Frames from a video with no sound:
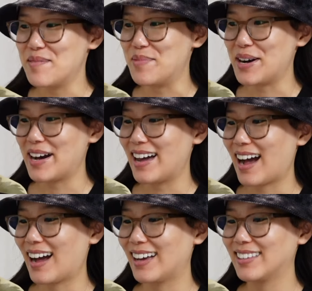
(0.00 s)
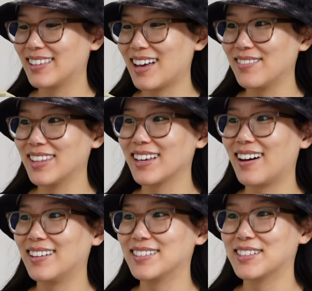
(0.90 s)
but I love the
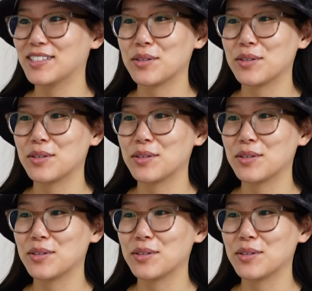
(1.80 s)
colors,